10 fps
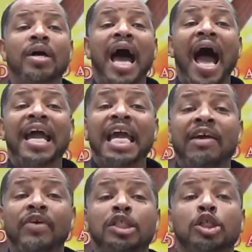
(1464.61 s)
would I
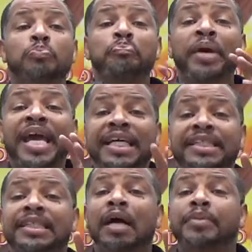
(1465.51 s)
even speak
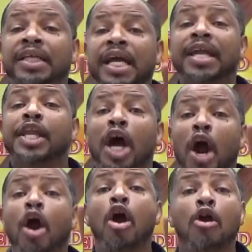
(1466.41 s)
something in
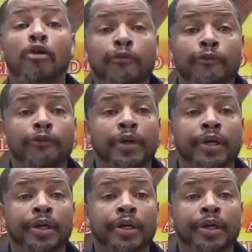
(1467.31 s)
the earth